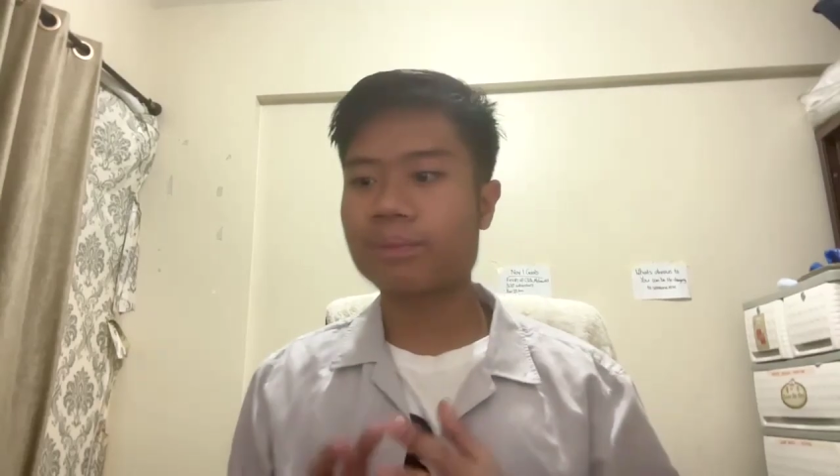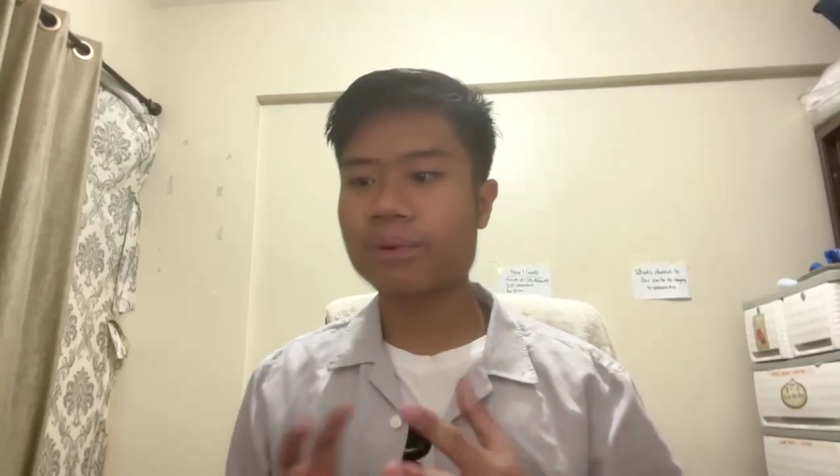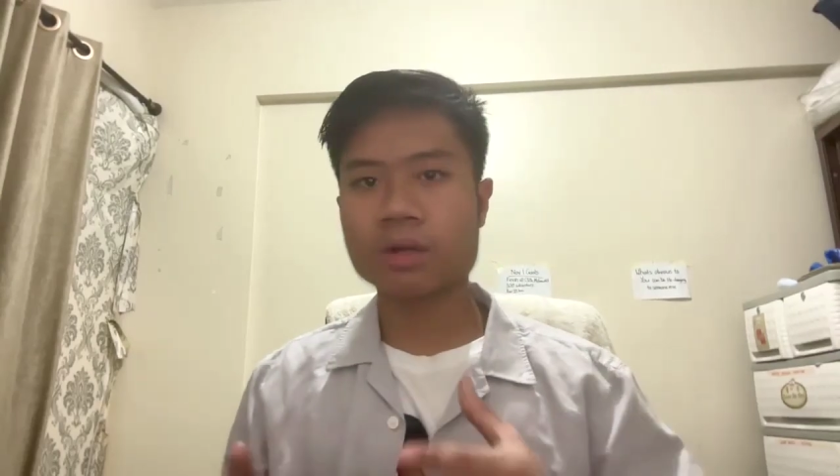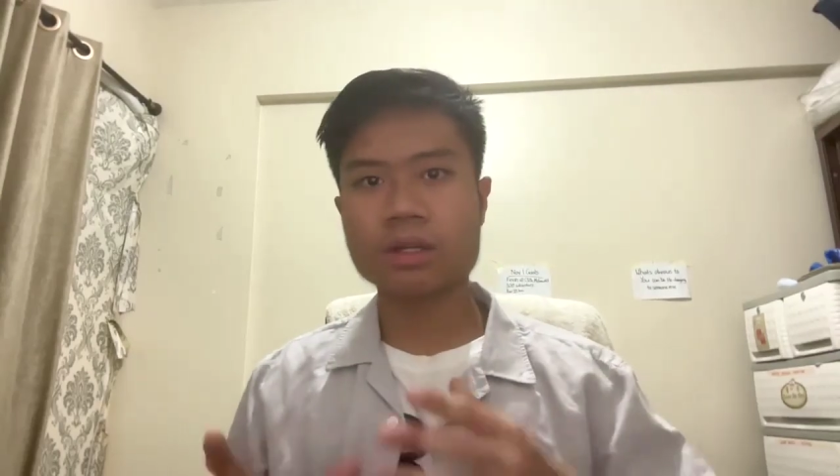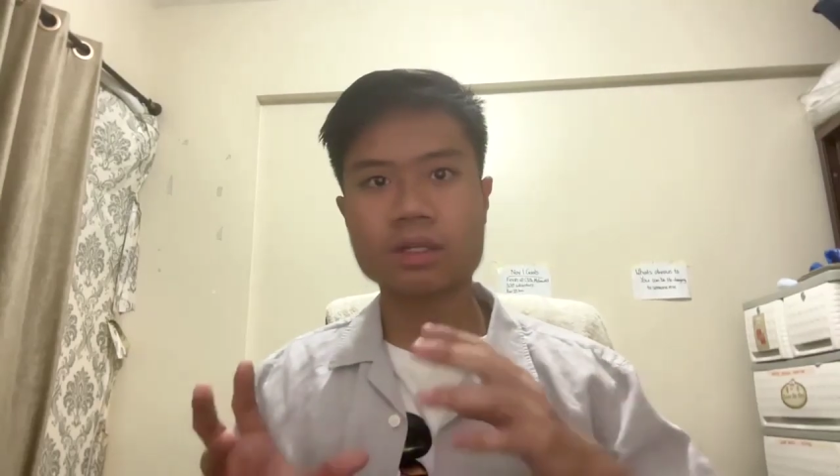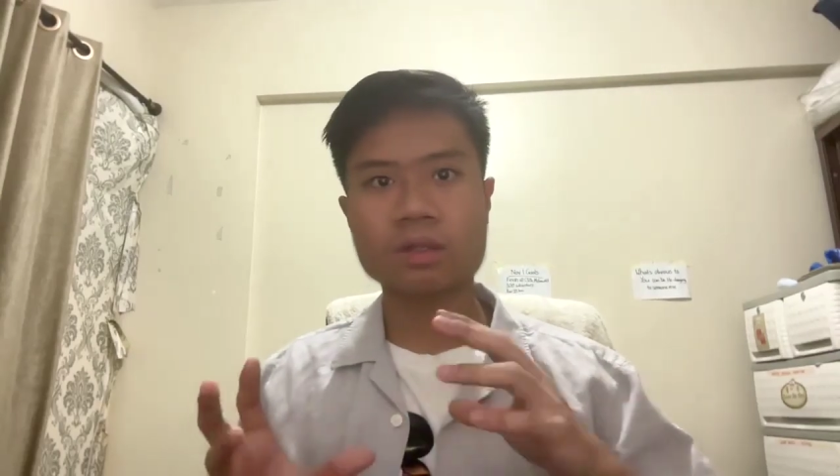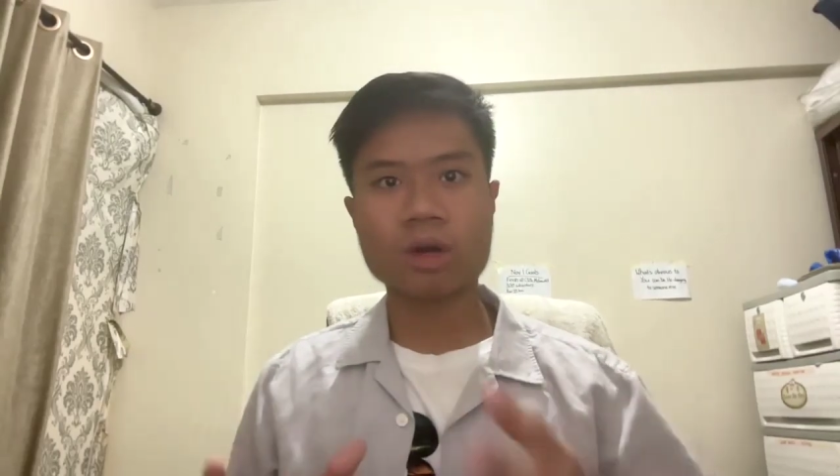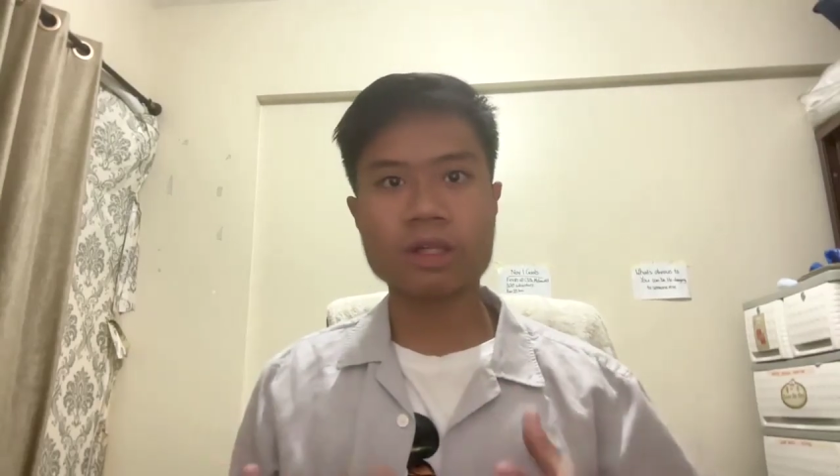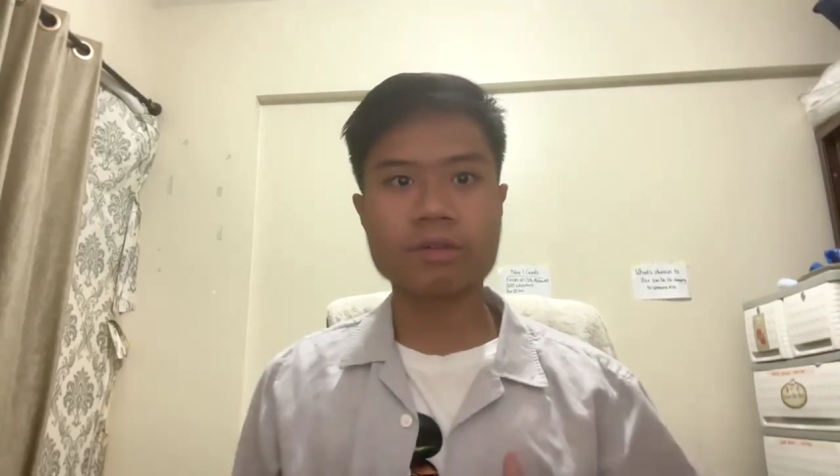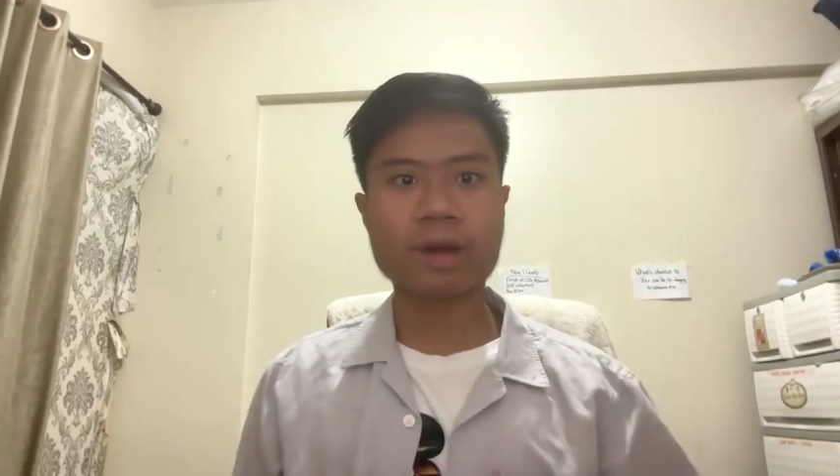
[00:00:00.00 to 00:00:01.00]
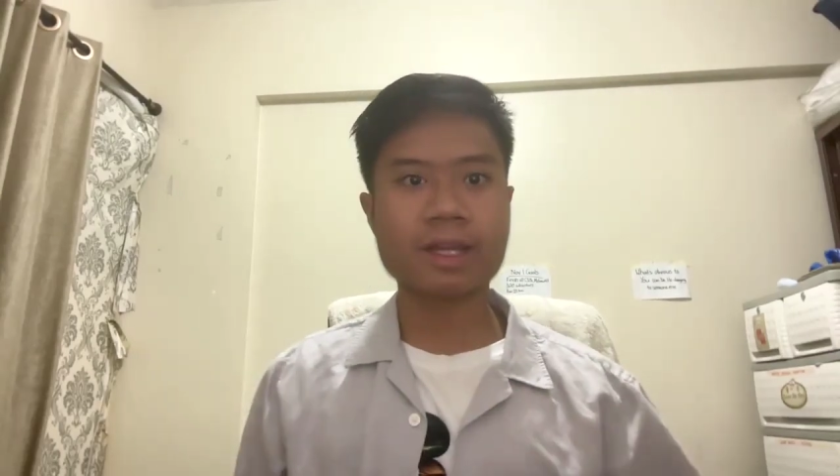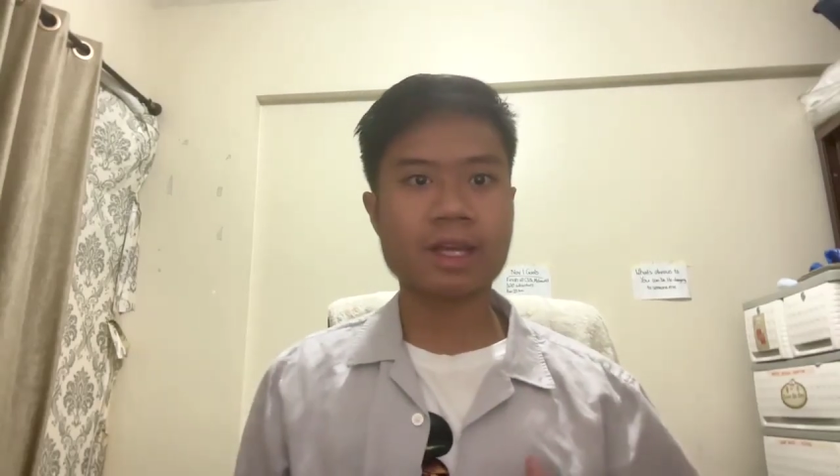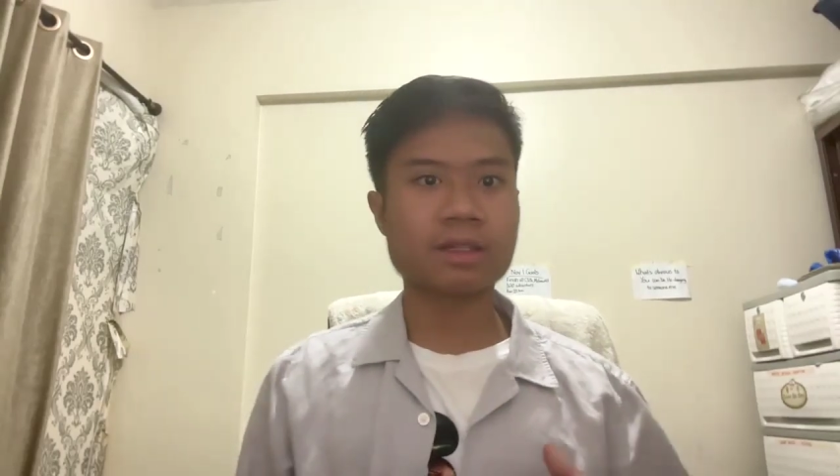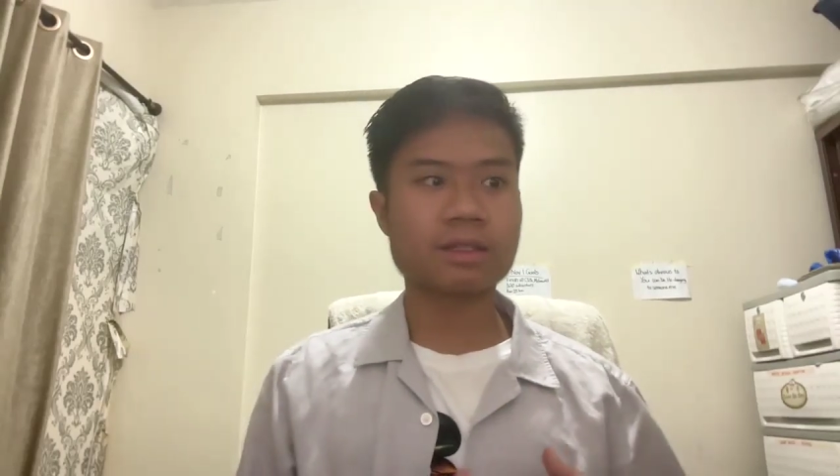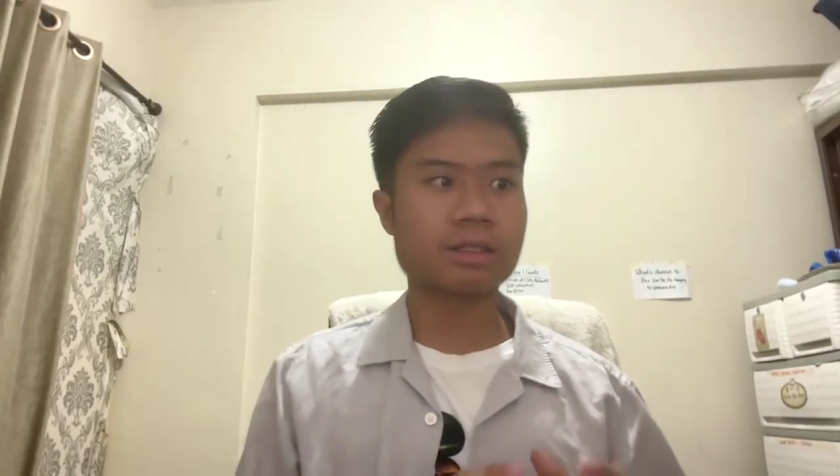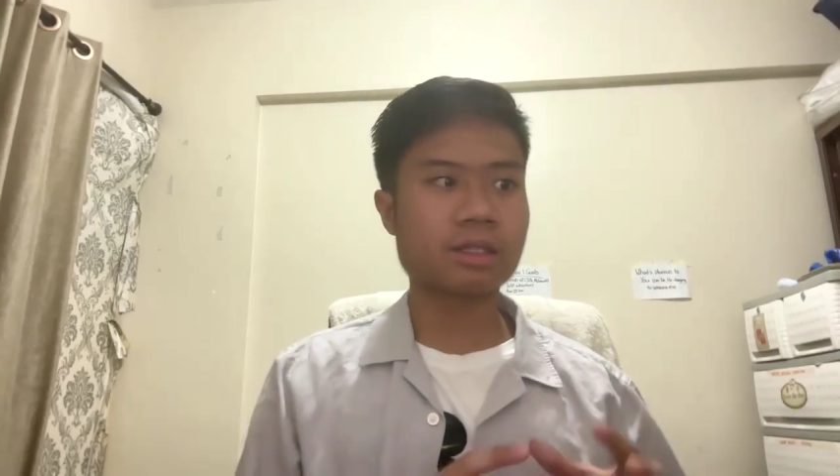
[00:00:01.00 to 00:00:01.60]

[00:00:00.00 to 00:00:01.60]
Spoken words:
product quality ratings?